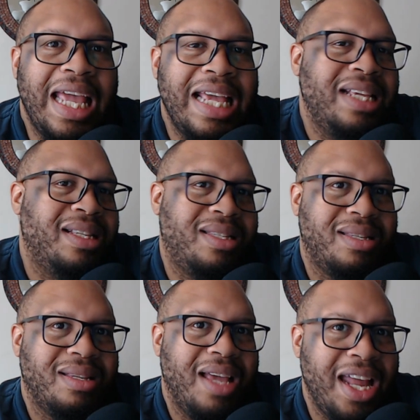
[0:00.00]

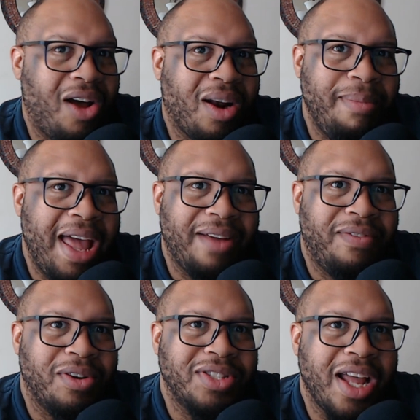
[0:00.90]
is an automatic
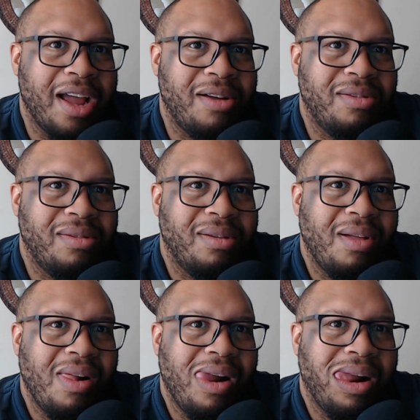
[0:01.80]
first down.
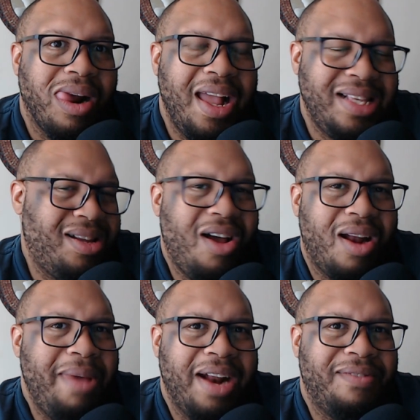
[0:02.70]
It's an
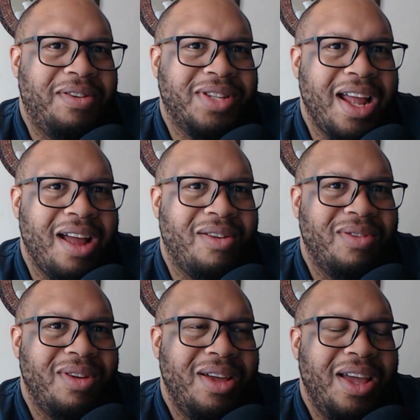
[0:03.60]
automatic first down.
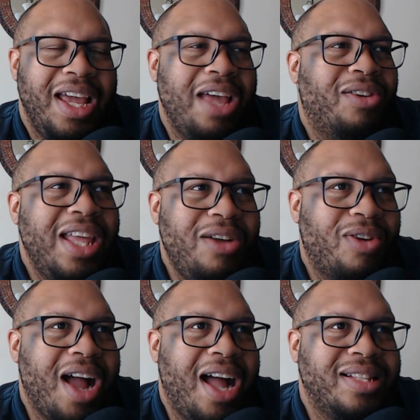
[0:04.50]

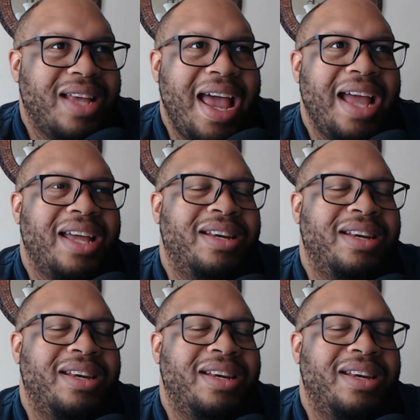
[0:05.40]
Illegal contact,